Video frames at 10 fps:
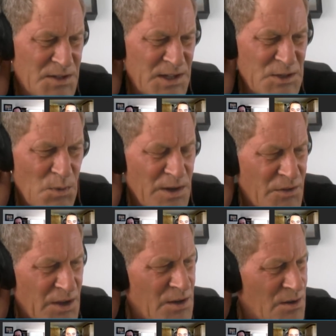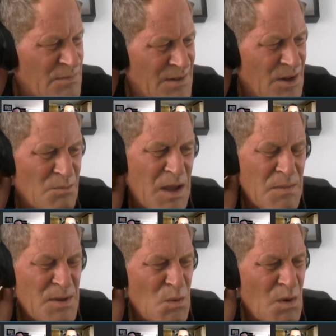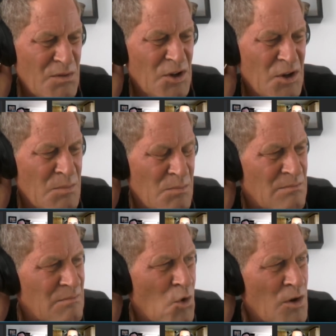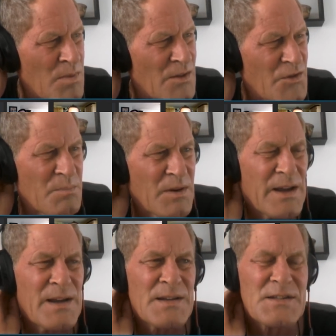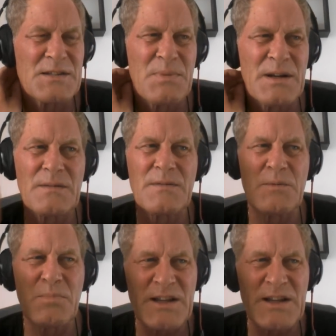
those things where you think maybe you won't learn more about the place, but the